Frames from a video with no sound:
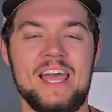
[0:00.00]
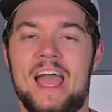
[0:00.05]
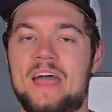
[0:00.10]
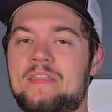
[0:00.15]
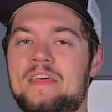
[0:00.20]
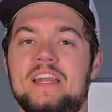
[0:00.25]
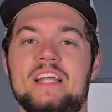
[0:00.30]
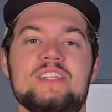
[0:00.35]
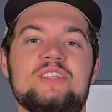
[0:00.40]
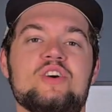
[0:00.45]
and
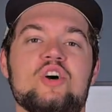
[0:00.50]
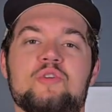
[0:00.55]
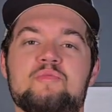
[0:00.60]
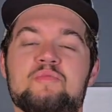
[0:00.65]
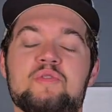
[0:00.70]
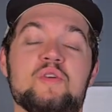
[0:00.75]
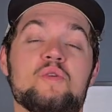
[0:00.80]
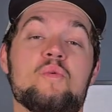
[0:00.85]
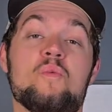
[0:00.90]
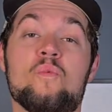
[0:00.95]
then it took
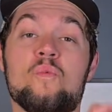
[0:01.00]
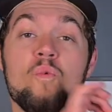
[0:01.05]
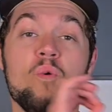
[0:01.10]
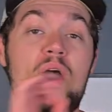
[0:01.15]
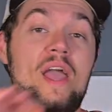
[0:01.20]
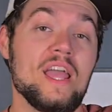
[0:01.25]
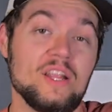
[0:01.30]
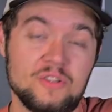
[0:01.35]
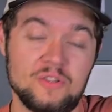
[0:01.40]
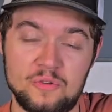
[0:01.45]
me
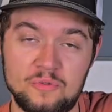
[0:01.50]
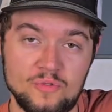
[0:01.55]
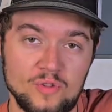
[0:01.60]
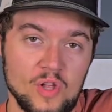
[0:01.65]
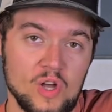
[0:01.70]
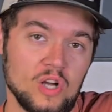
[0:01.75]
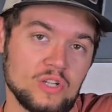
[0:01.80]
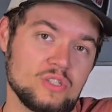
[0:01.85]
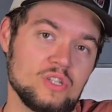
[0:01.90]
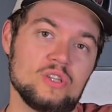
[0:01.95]
way too
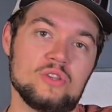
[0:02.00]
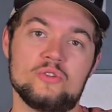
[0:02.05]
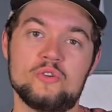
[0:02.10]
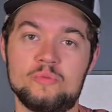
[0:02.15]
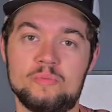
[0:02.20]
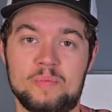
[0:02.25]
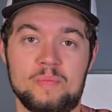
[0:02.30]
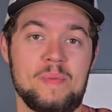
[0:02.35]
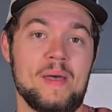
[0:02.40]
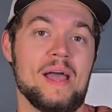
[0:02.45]
long to
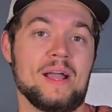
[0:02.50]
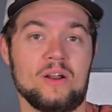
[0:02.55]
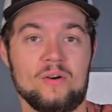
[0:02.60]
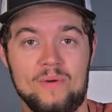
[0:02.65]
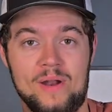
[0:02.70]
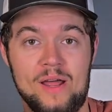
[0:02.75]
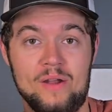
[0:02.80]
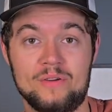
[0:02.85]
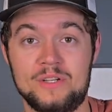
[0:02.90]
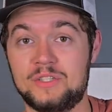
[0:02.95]
loop back
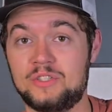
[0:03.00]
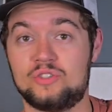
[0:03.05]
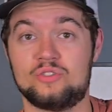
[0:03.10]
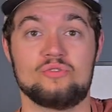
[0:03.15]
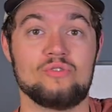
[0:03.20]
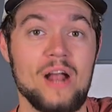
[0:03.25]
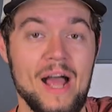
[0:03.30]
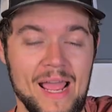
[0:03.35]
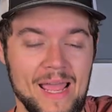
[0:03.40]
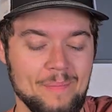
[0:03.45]
around and
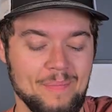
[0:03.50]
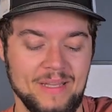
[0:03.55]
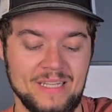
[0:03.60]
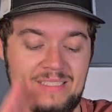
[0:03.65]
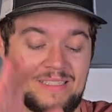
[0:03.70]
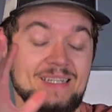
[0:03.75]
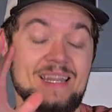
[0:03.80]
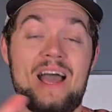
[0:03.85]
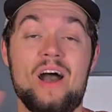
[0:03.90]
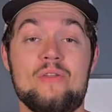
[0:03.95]
try it,
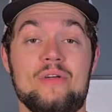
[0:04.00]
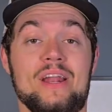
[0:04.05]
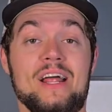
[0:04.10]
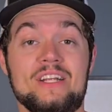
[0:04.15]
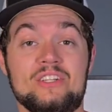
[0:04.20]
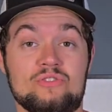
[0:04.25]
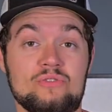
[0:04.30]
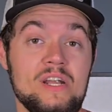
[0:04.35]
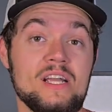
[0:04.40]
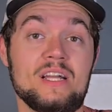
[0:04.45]
because now that I
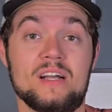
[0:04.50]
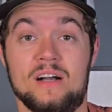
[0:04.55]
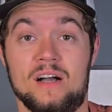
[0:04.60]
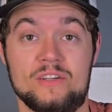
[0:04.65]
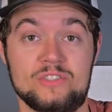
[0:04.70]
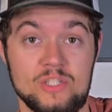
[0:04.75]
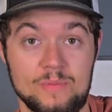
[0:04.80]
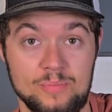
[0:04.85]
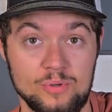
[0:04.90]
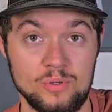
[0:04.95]
drink
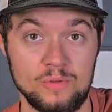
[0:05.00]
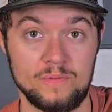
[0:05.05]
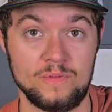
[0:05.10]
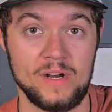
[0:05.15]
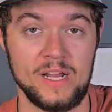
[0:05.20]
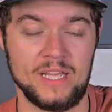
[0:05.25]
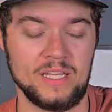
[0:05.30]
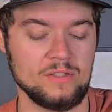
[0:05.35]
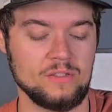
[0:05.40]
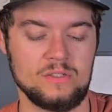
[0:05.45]
100 proof
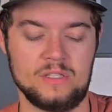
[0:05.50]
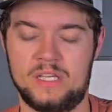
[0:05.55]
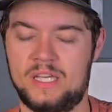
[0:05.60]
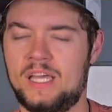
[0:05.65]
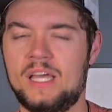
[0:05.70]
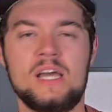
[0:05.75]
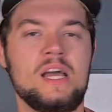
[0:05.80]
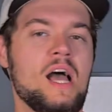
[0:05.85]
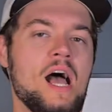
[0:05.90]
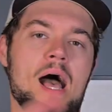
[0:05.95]

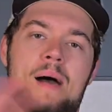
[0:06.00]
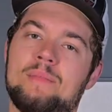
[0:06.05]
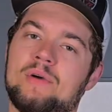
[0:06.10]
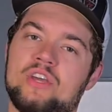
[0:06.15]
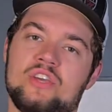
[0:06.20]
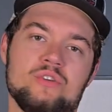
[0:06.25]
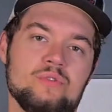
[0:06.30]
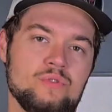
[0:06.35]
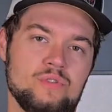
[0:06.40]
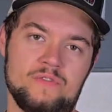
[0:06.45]
regularly, I'm a
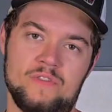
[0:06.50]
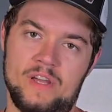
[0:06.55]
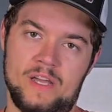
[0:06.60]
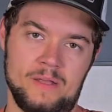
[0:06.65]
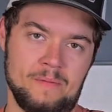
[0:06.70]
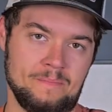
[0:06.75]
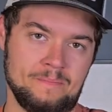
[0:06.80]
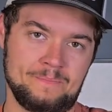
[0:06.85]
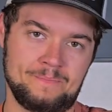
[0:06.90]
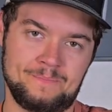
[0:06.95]
huge fan.